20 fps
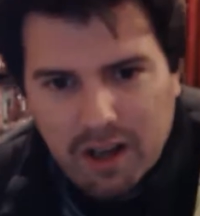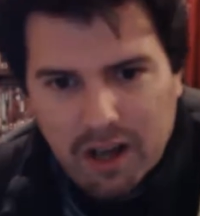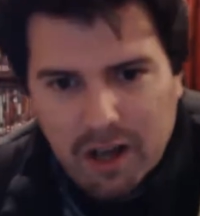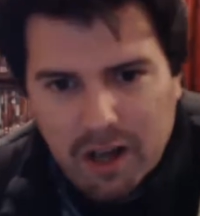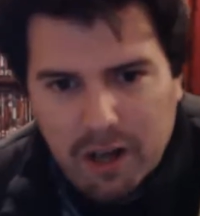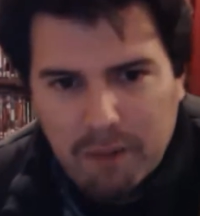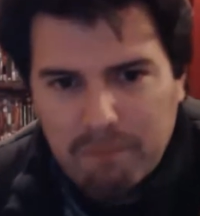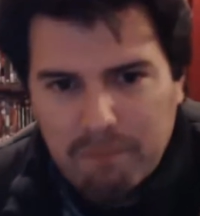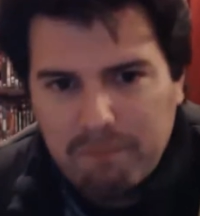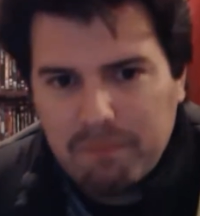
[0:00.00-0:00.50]

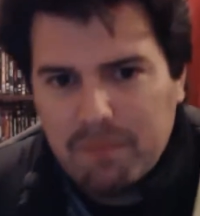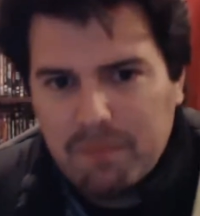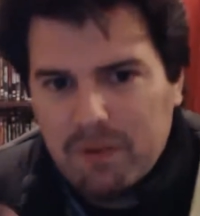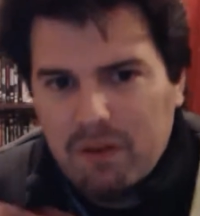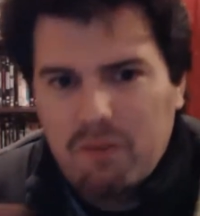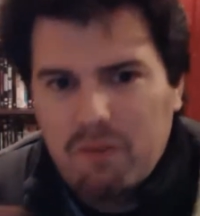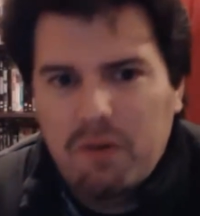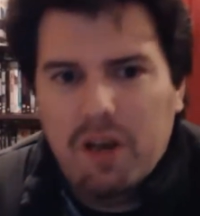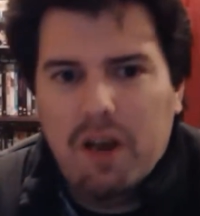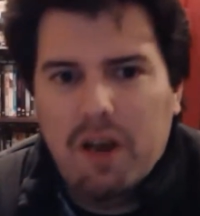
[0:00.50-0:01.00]
a
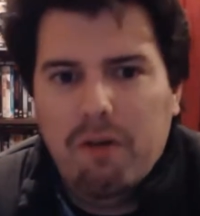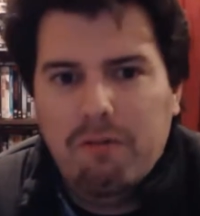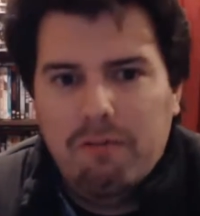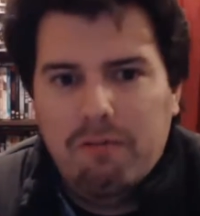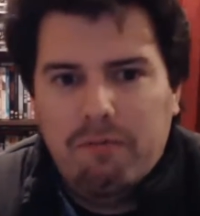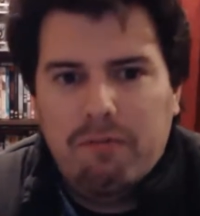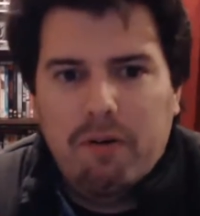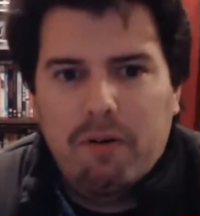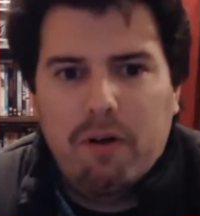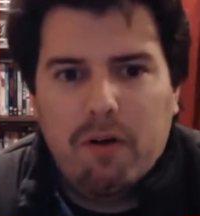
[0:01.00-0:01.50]

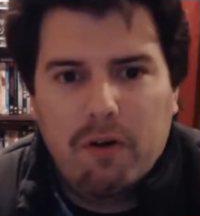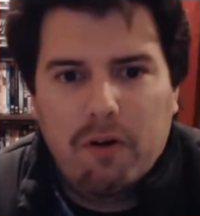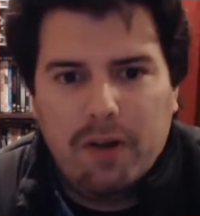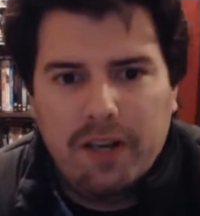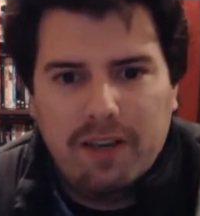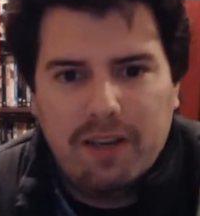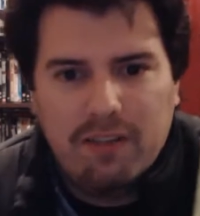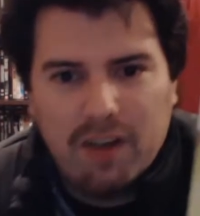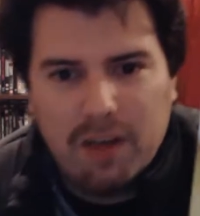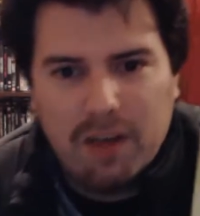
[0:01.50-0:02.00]

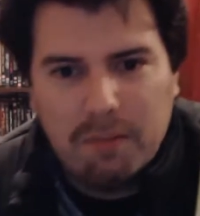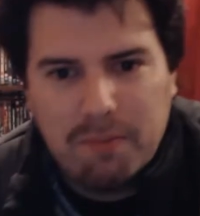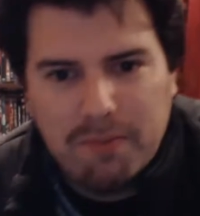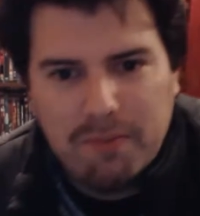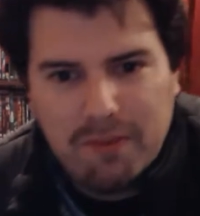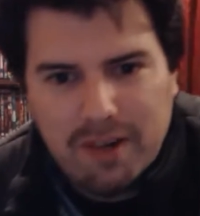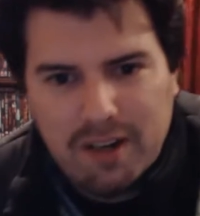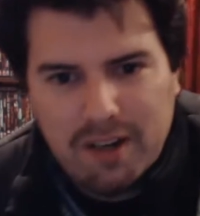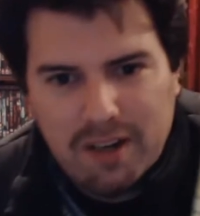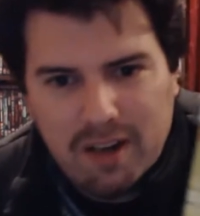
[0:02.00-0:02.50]
furry type
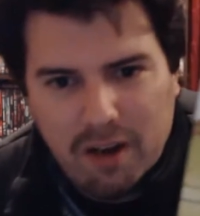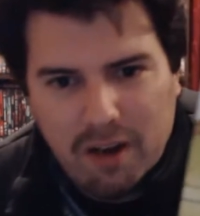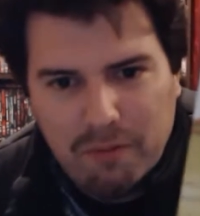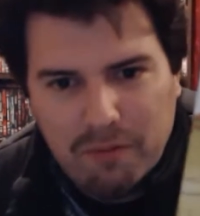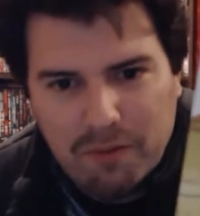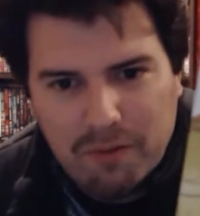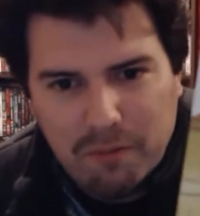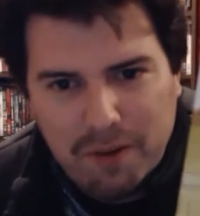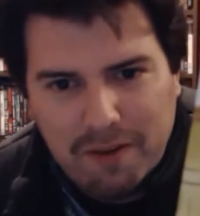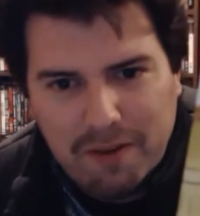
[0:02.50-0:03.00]

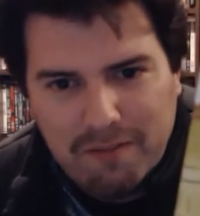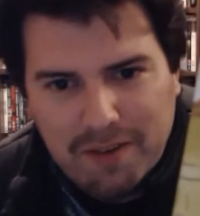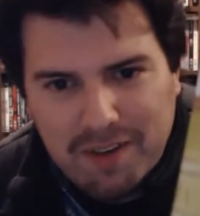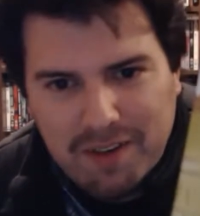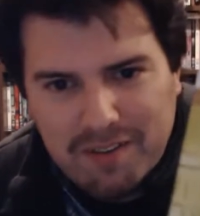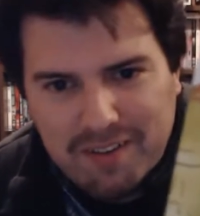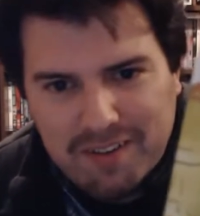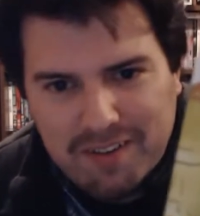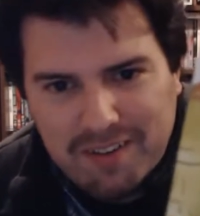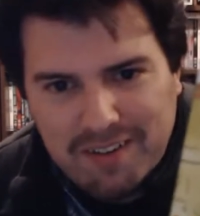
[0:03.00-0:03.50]
coat to it,
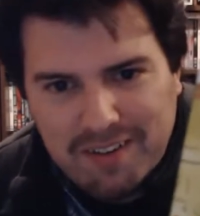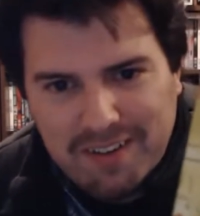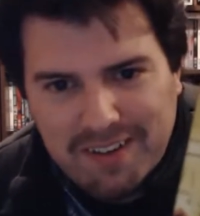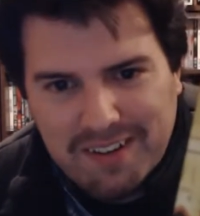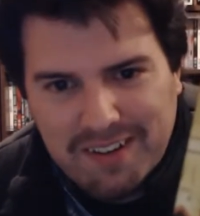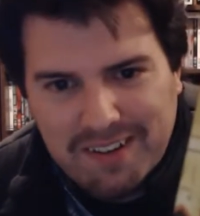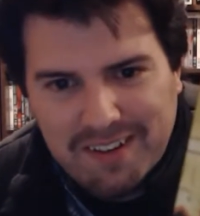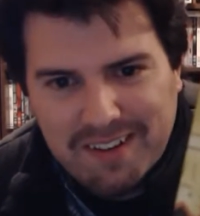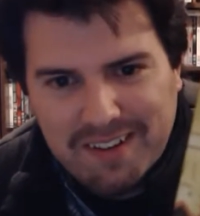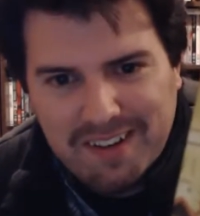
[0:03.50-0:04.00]
which
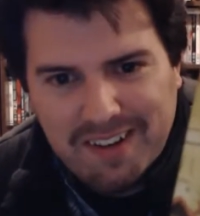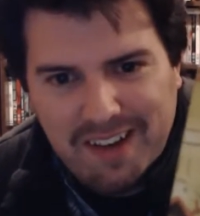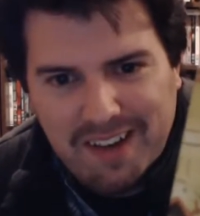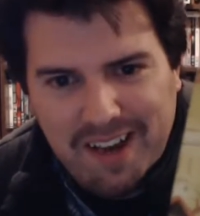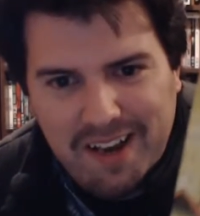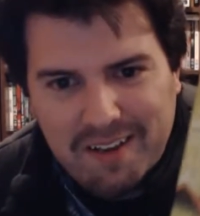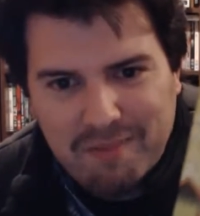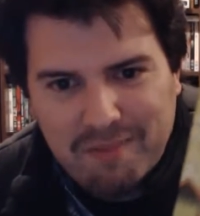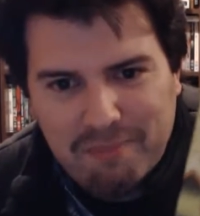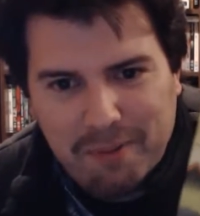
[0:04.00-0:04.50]

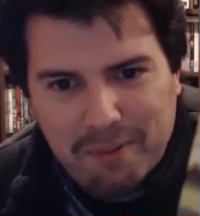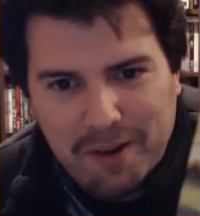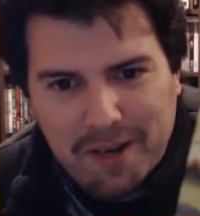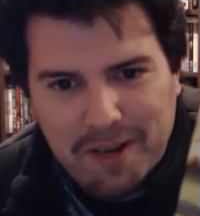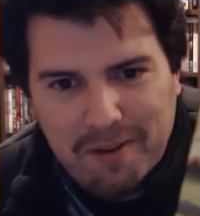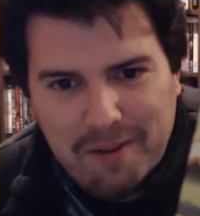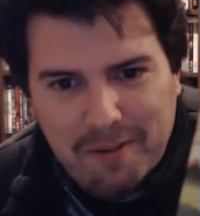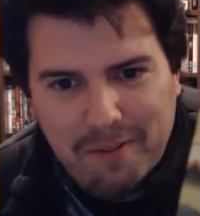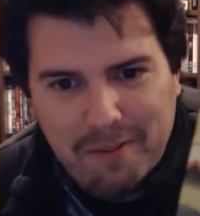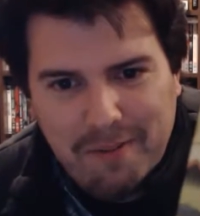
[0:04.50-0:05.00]
it looks
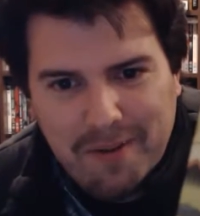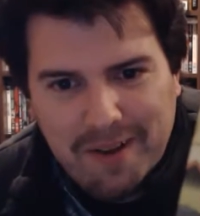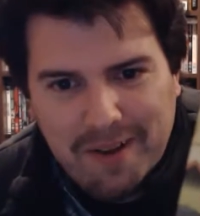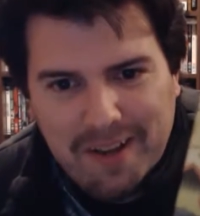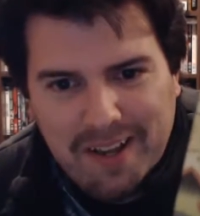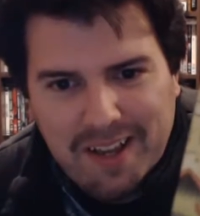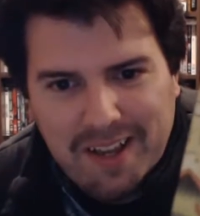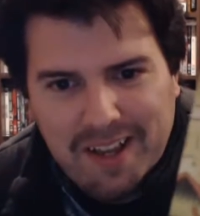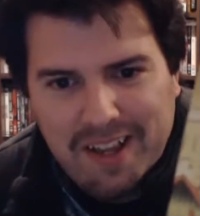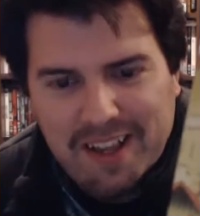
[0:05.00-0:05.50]
pretty cool.
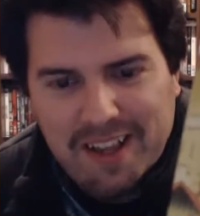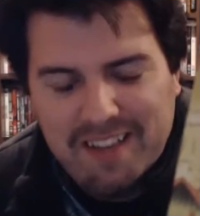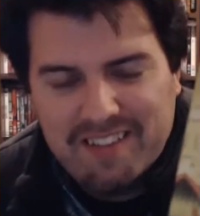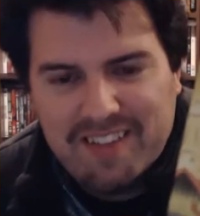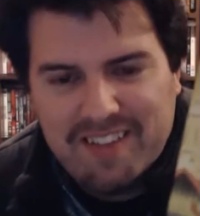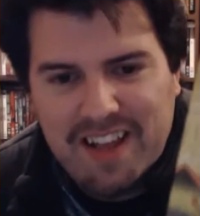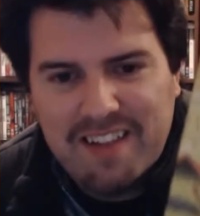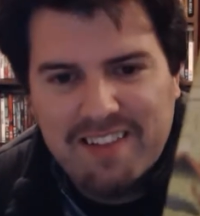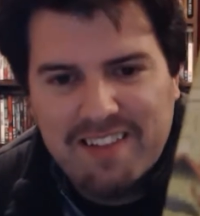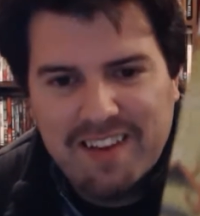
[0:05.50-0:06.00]

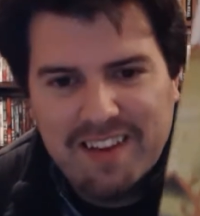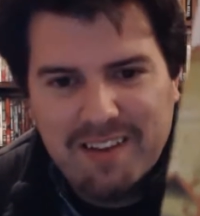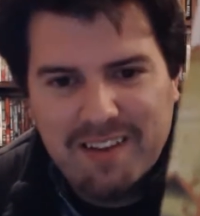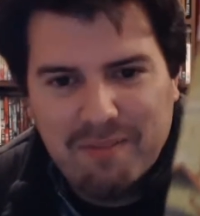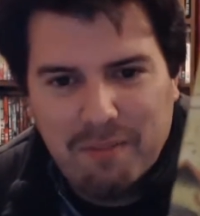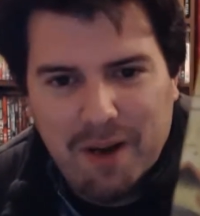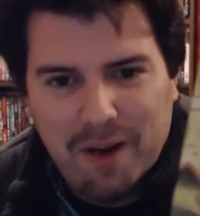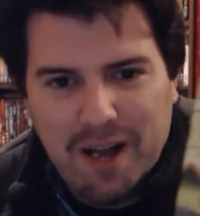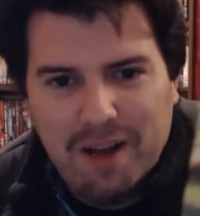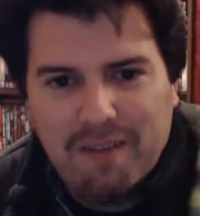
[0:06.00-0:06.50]
It's scented
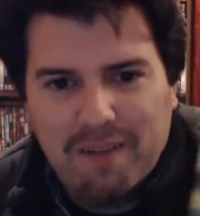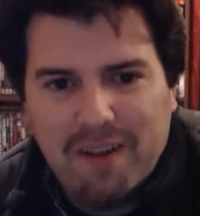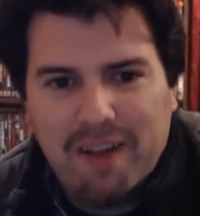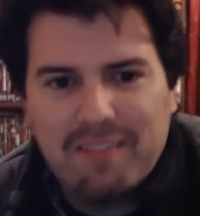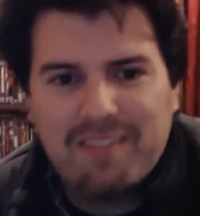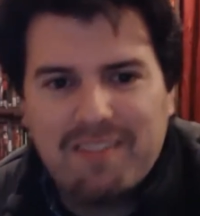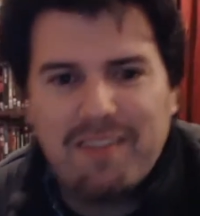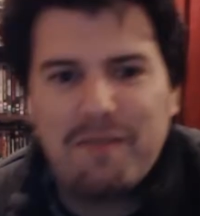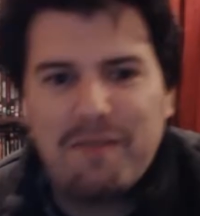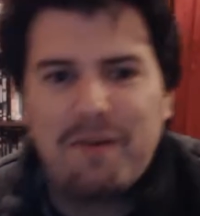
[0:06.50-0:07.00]
as well.
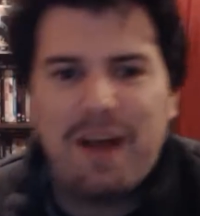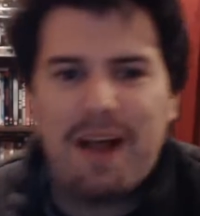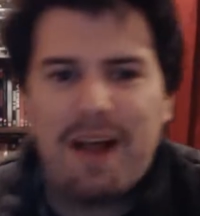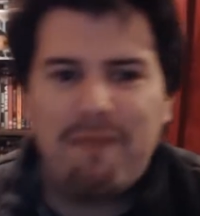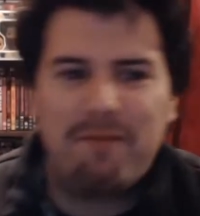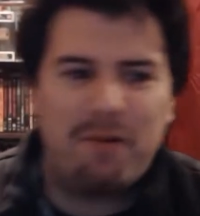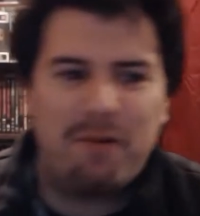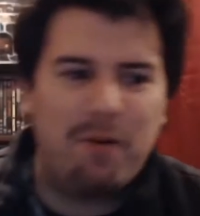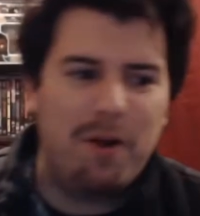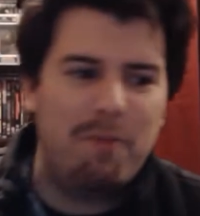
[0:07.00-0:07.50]
I still
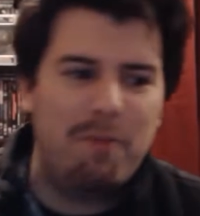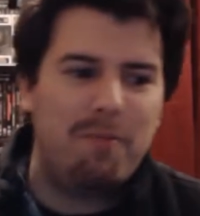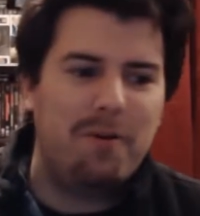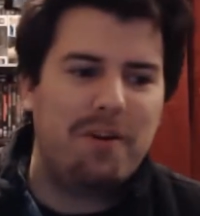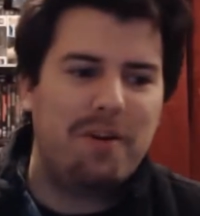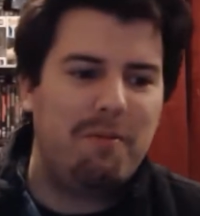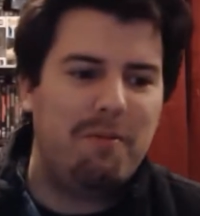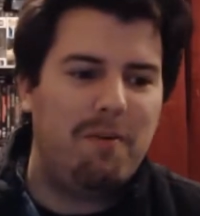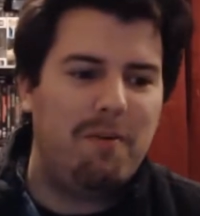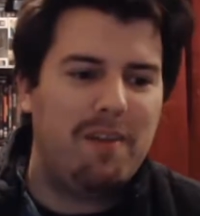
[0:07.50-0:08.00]
haven't quite
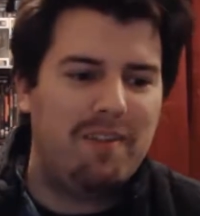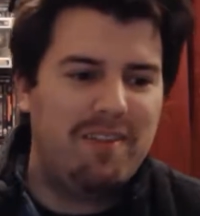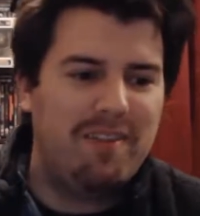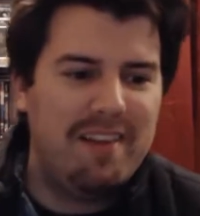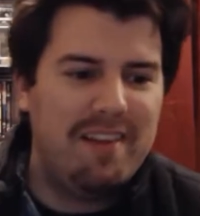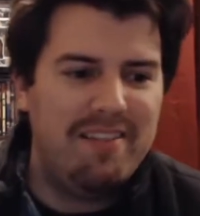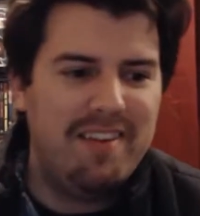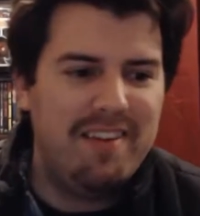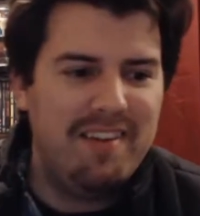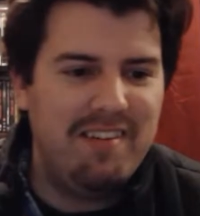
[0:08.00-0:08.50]
worked out what the
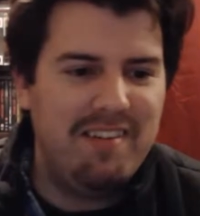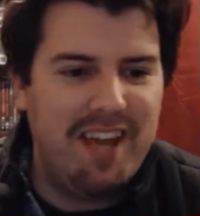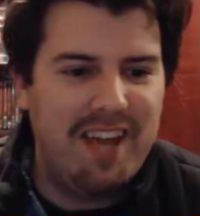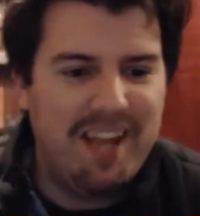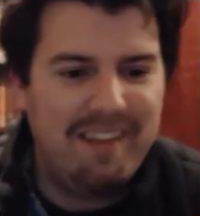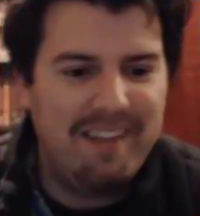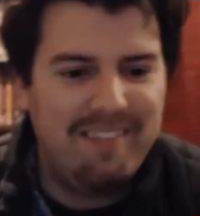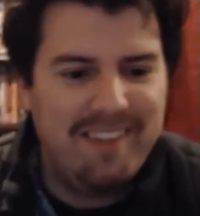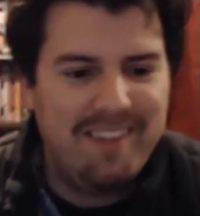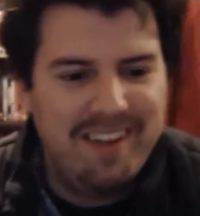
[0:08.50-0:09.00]
scent is
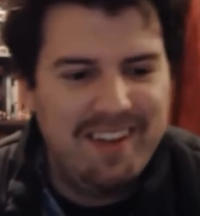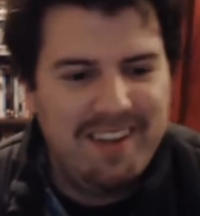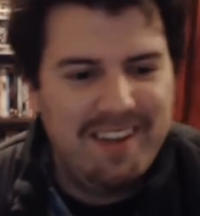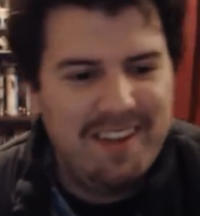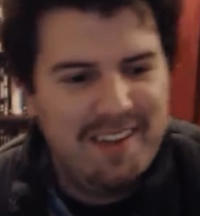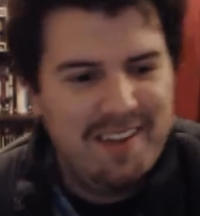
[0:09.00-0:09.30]
yet.